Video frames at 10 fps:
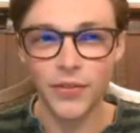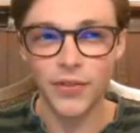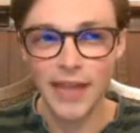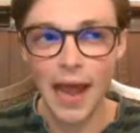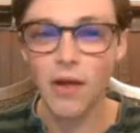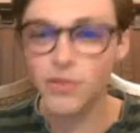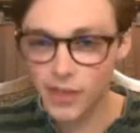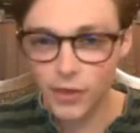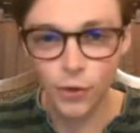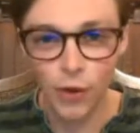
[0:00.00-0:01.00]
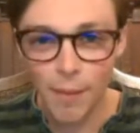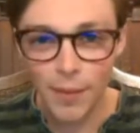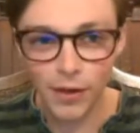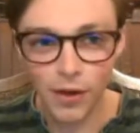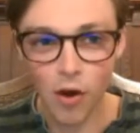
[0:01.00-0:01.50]
towns I grew up
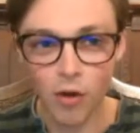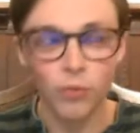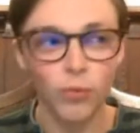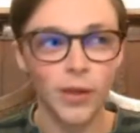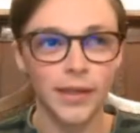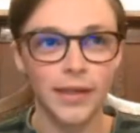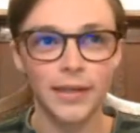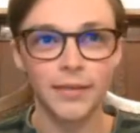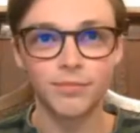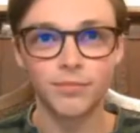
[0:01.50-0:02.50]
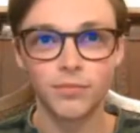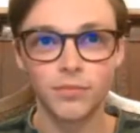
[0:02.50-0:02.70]
in aren't really